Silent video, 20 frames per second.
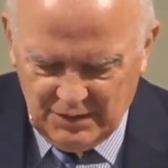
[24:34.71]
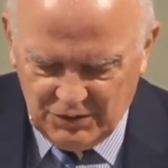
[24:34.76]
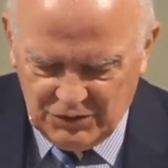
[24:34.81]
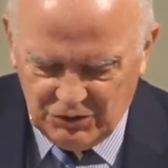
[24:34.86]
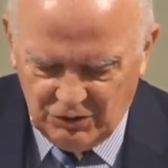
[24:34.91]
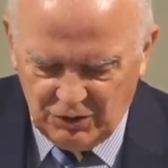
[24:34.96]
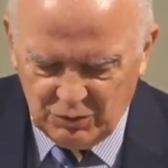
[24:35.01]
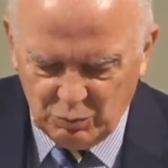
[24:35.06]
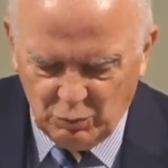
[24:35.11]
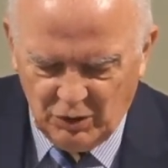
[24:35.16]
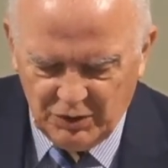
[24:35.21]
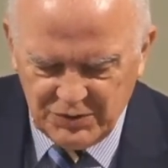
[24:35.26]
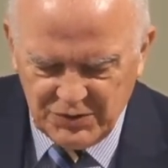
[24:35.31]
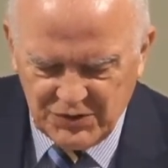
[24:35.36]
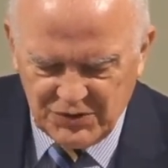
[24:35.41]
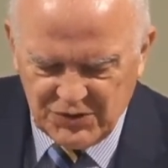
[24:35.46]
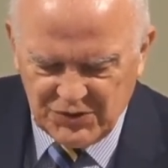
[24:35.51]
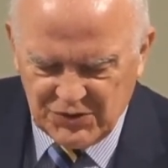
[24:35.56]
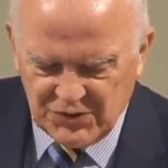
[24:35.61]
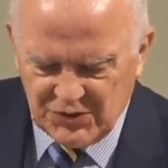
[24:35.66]
John
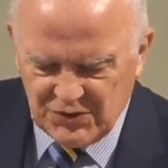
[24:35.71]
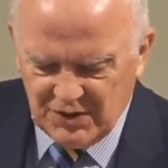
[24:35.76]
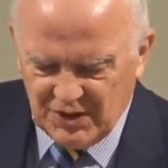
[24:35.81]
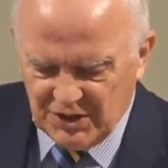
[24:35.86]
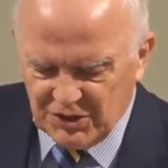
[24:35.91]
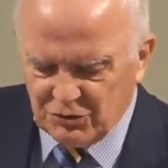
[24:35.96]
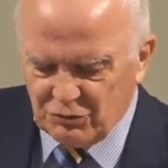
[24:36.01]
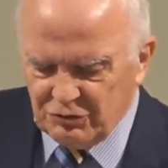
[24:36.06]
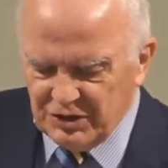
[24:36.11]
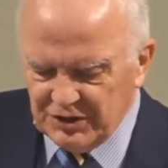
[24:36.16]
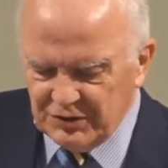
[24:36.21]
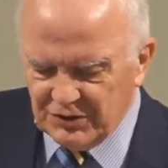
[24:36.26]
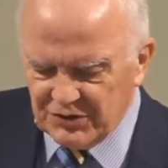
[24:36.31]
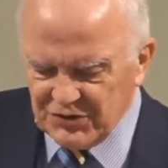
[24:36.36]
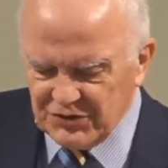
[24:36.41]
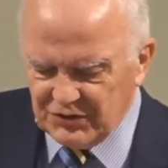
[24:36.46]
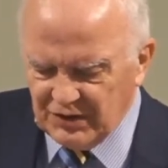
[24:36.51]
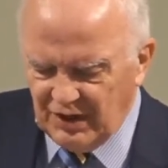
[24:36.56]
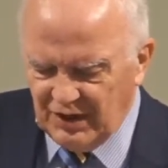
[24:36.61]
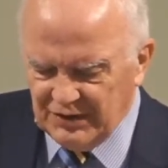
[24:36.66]
wants his
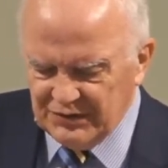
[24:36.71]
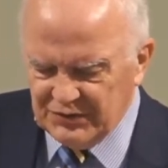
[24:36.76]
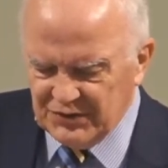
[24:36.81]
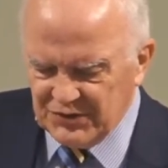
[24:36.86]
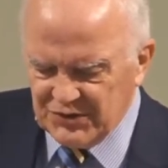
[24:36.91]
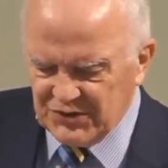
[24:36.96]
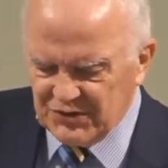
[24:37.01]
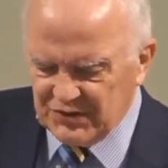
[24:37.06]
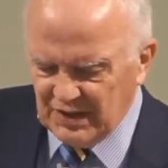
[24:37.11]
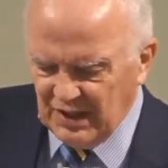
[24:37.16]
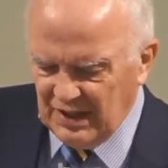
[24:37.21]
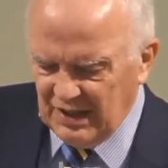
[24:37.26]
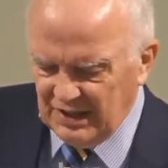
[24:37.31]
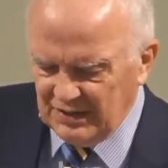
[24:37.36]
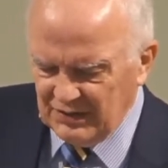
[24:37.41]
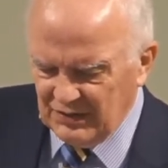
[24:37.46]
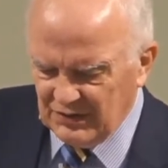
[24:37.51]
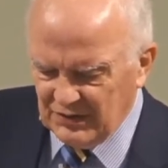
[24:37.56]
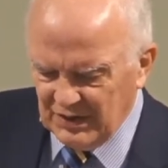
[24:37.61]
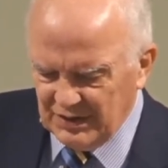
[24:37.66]
readers to
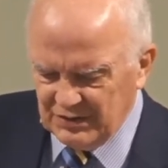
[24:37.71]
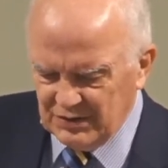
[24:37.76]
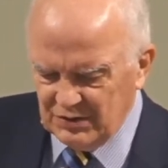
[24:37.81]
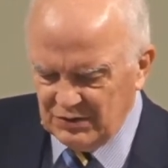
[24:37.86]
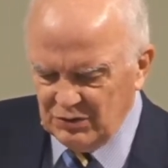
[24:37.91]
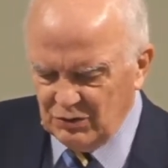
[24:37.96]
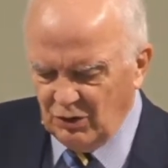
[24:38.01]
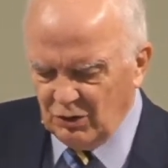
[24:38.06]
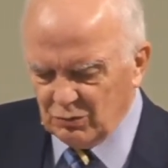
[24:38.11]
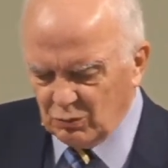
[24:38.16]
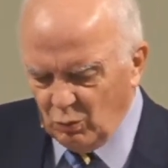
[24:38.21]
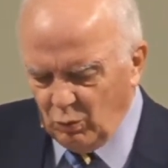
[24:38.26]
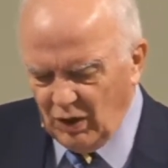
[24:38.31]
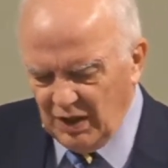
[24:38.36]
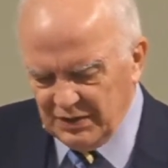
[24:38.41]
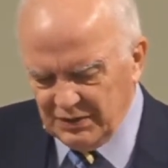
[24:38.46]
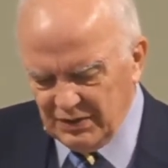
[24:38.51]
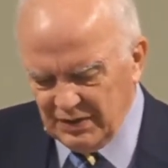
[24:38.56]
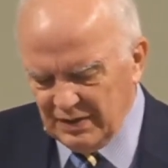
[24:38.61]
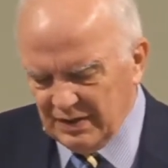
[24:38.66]
understand that not
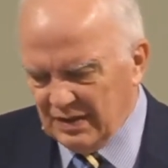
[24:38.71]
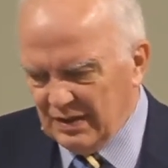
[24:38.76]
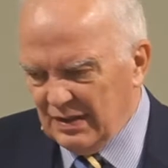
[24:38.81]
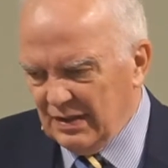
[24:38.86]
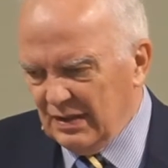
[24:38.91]
one